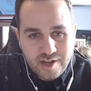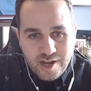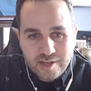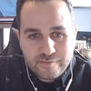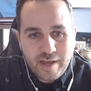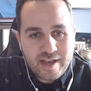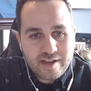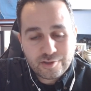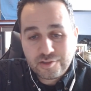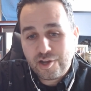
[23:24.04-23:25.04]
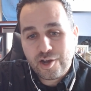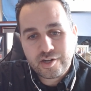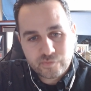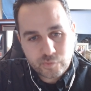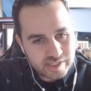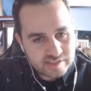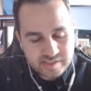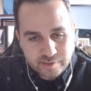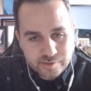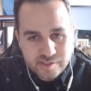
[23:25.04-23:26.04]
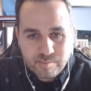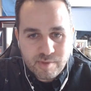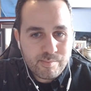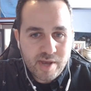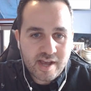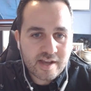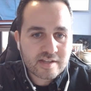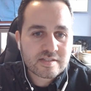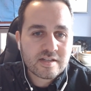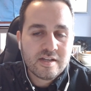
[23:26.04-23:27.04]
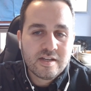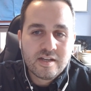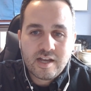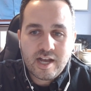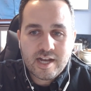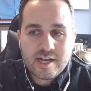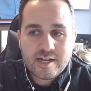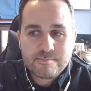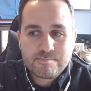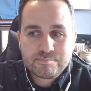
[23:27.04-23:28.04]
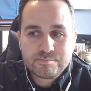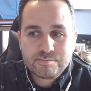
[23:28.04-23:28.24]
and I've had a lot of great leaders in my past, um,